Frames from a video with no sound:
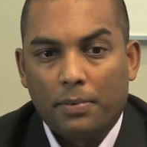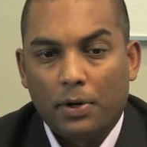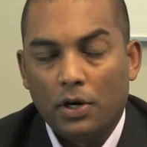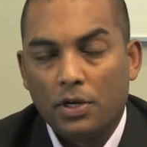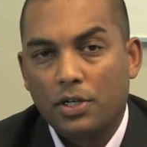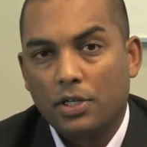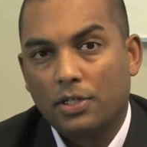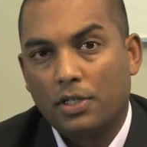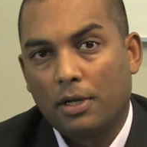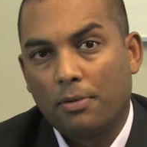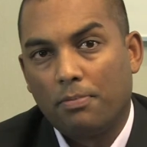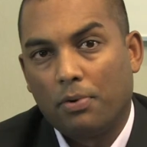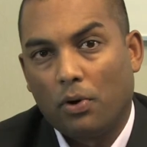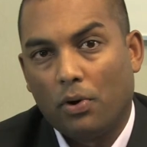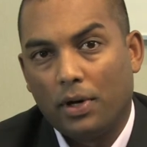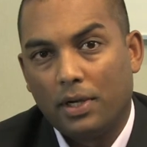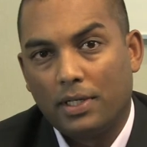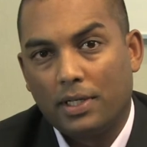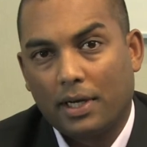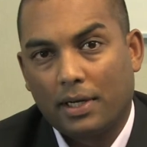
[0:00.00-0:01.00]
Purchasing
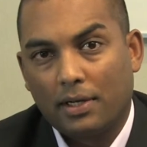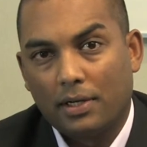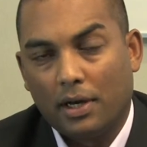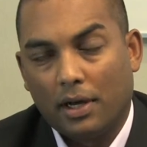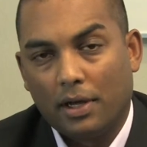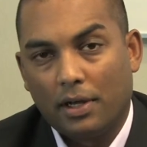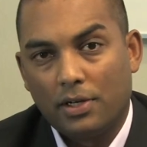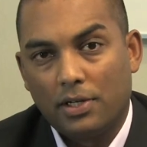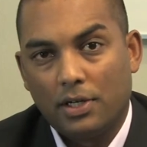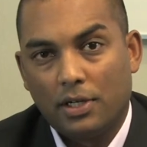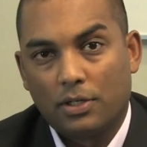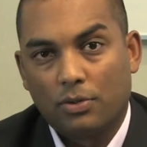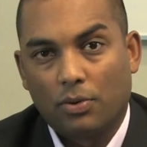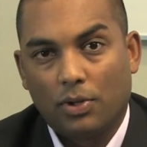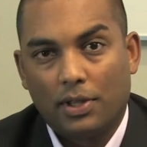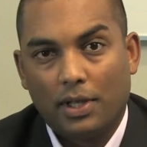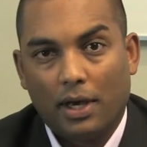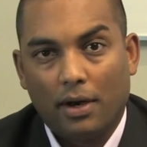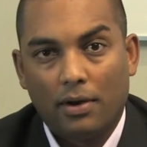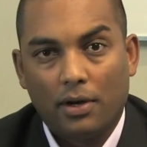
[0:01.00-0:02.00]
point technologies
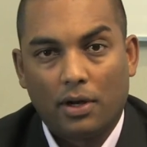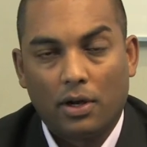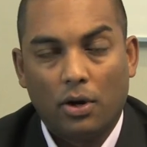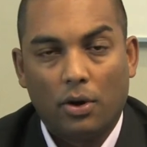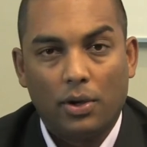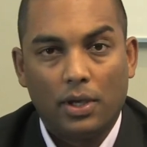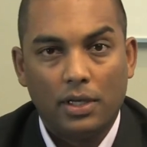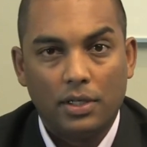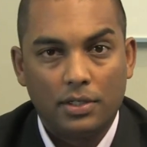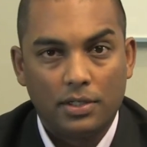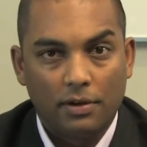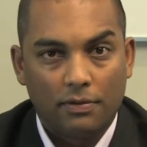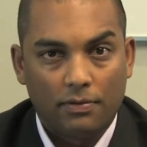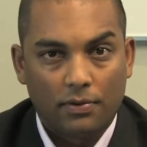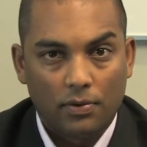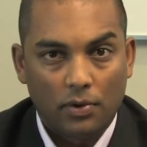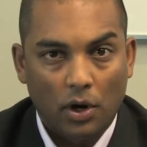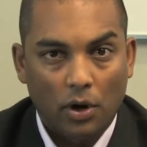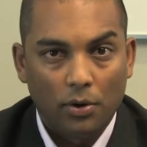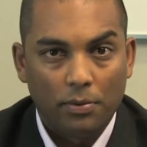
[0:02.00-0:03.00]
without a cohesive
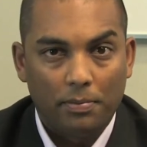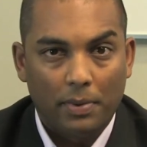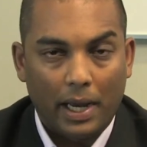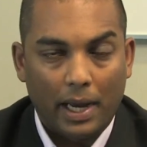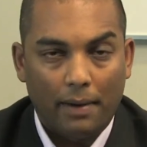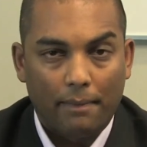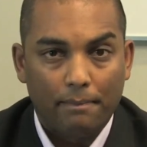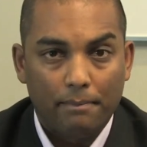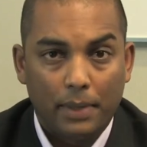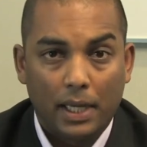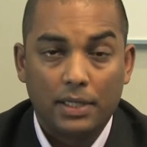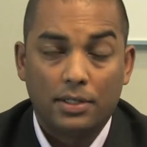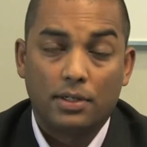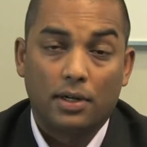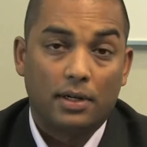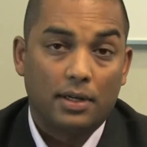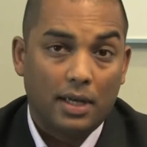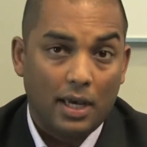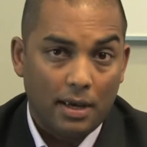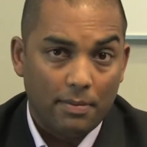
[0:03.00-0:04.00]
roadmap
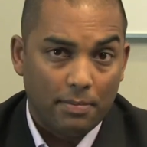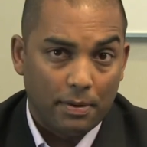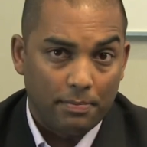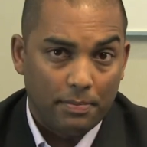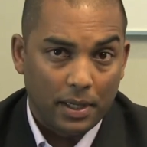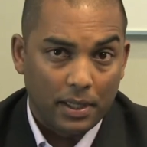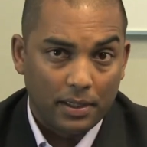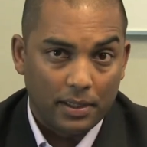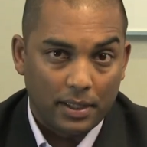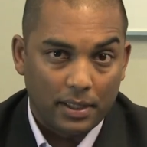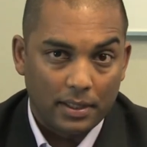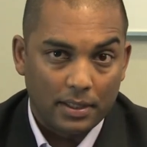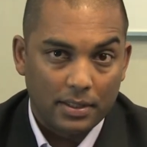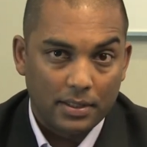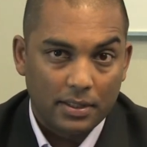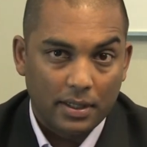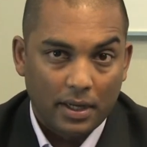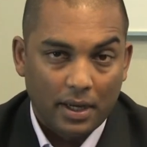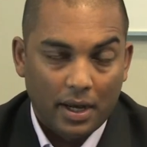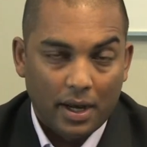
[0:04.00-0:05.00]
based on
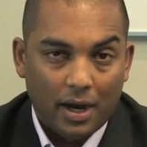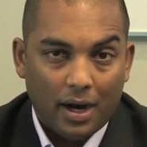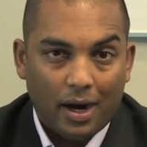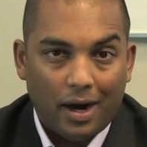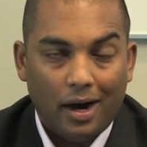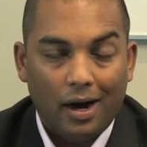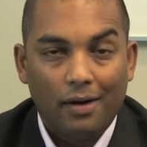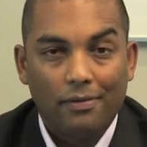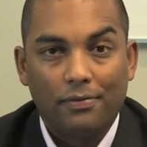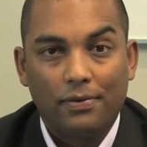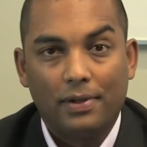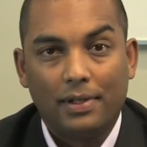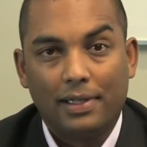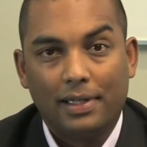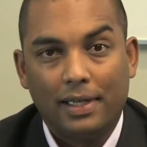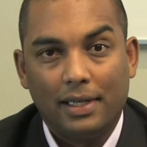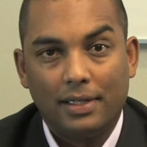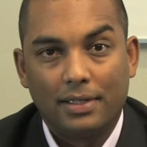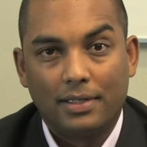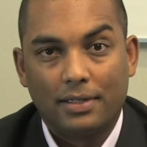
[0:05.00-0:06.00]
capabilities
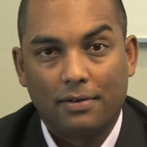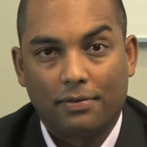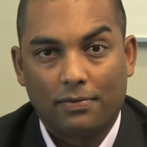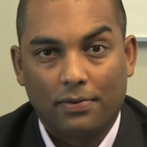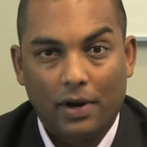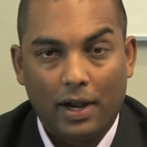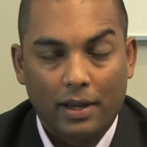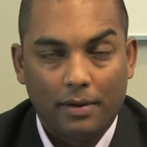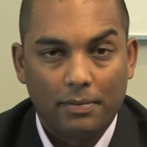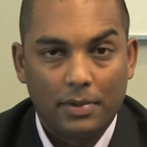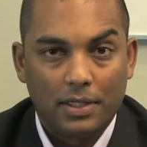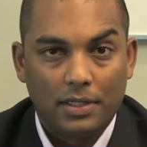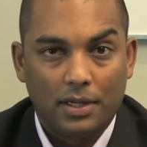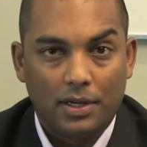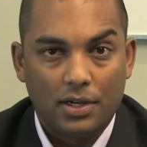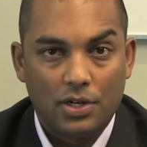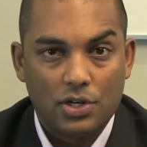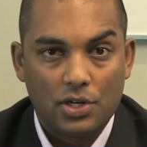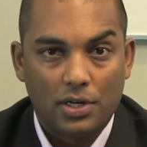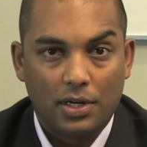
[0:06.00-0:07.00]
often leads to
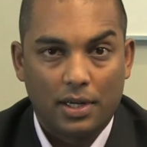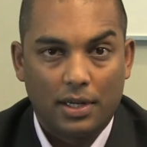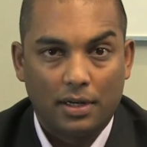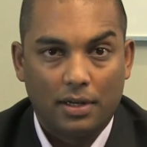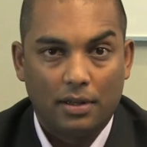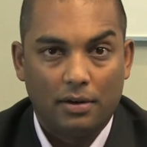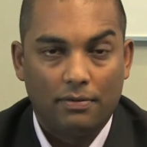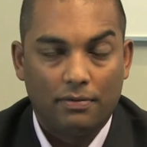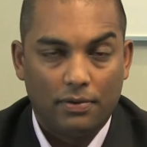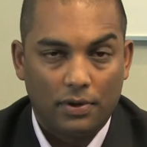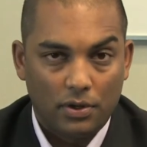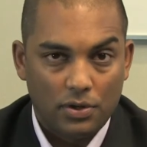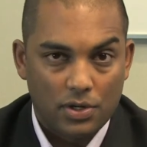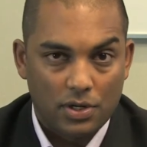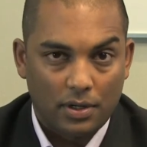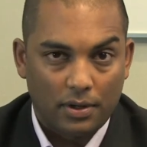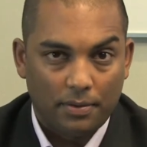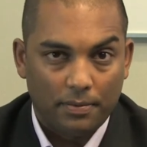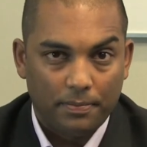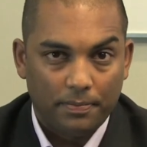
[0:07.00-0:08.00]
fragmentation and
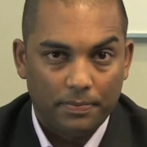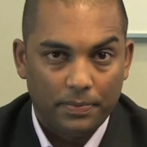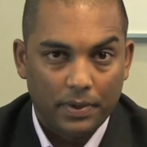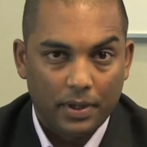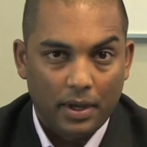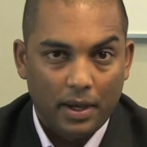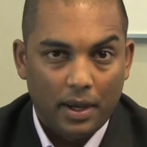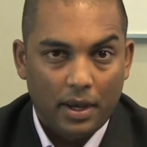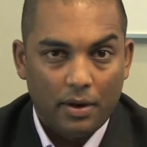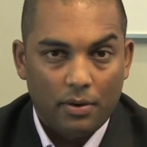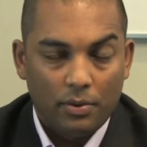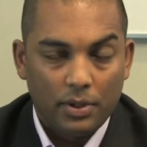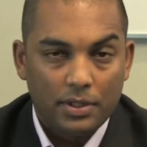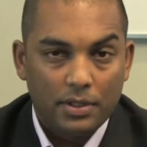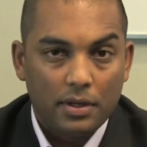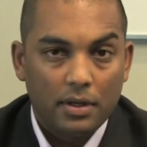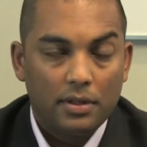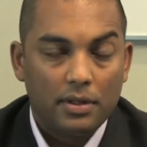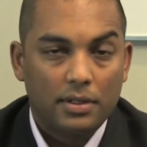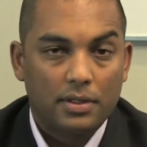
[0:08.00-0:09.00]
confusion. We
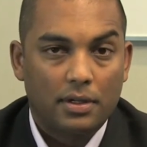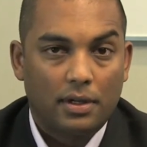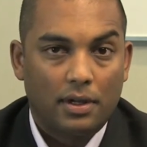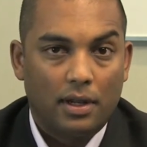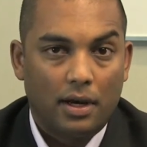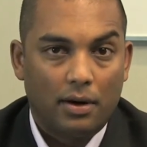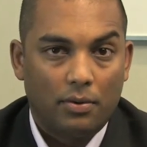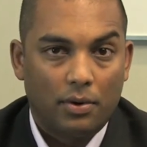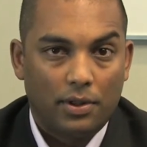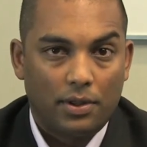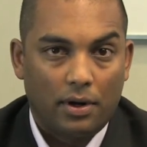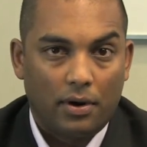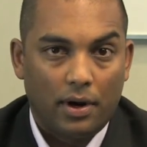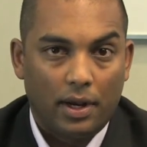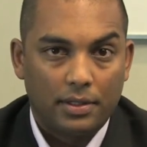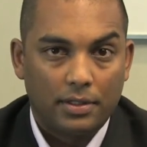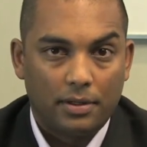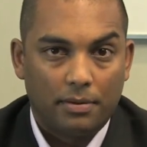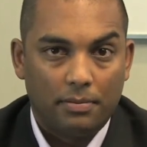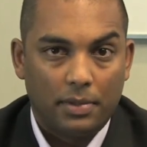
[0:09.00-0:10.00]
see this a lot with our
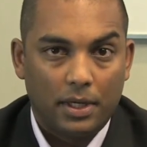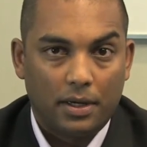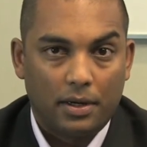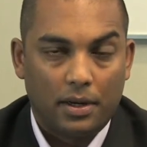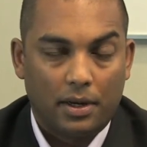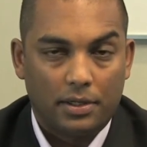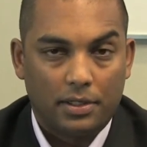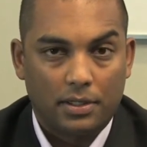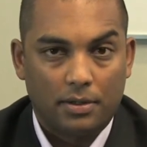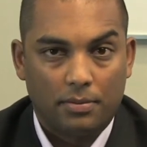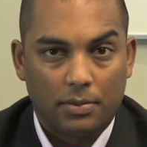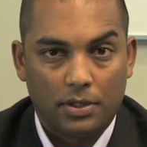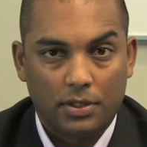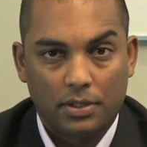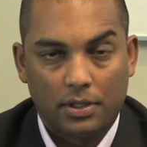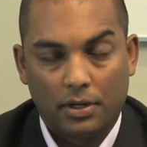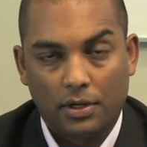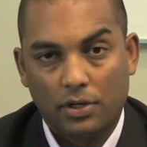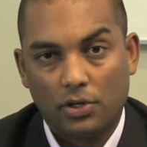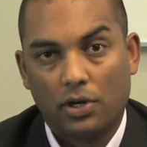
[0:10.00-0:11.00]
SMB
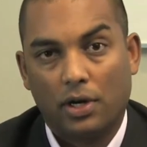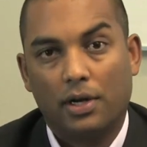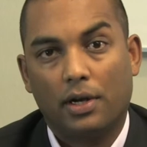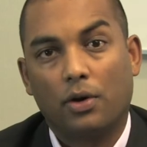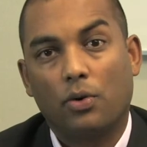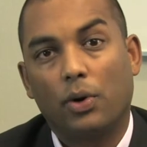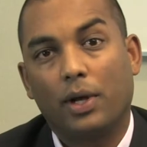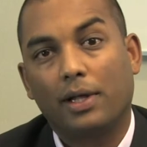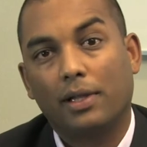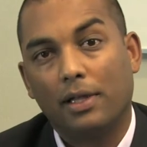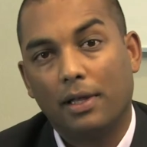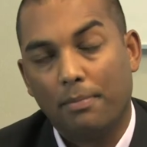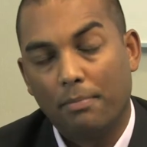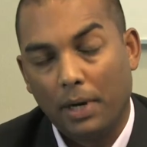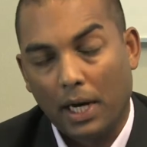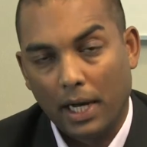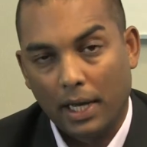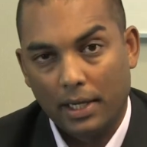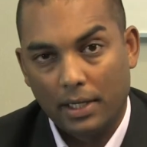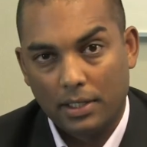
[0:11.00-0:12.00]
customers that are trying to quickly
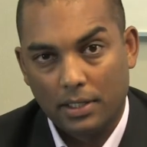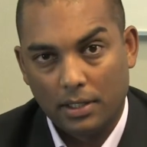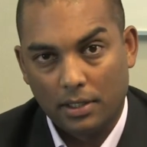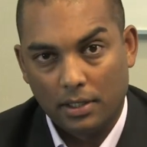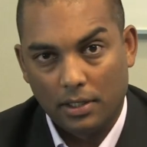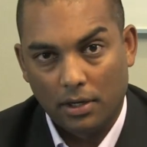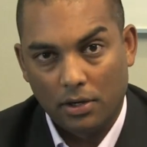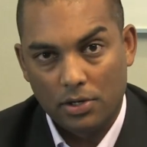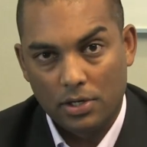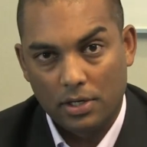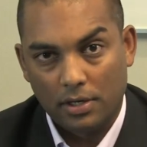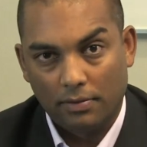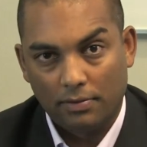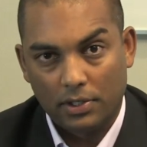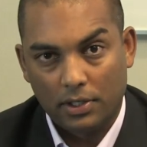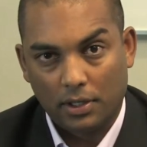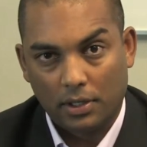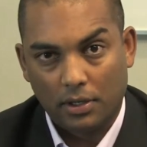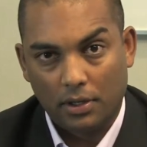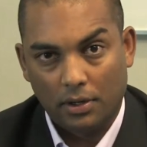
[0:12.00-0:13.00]
buy into the notion of
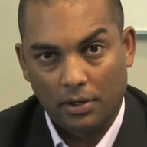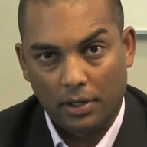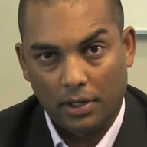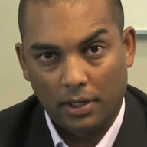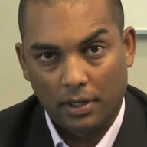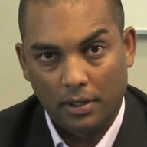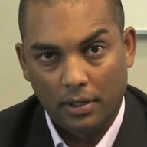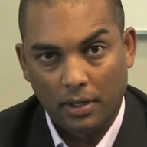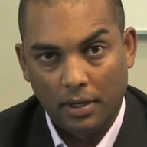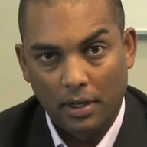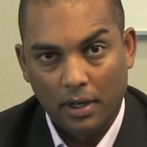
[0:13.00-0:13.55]
security.